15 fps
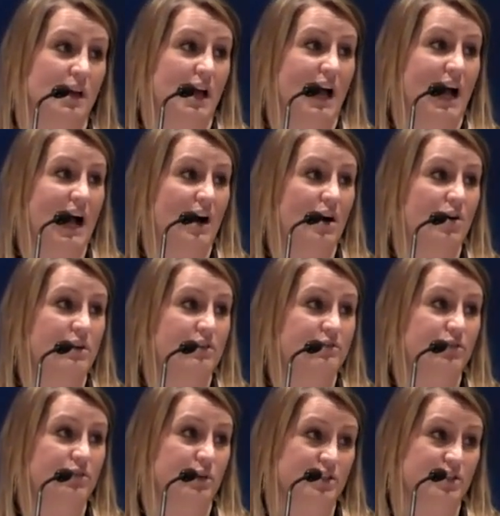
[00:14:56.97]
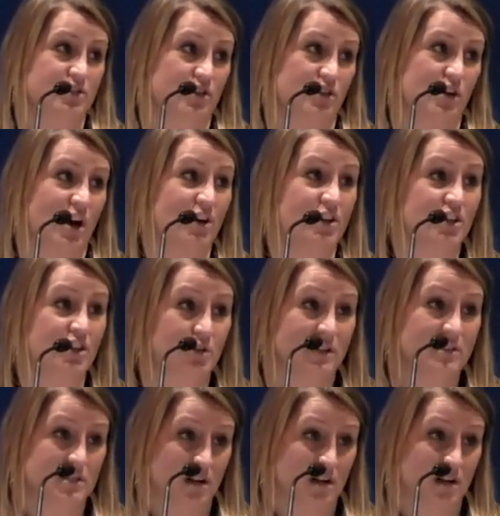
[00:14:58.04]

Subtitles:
how influential our U.S.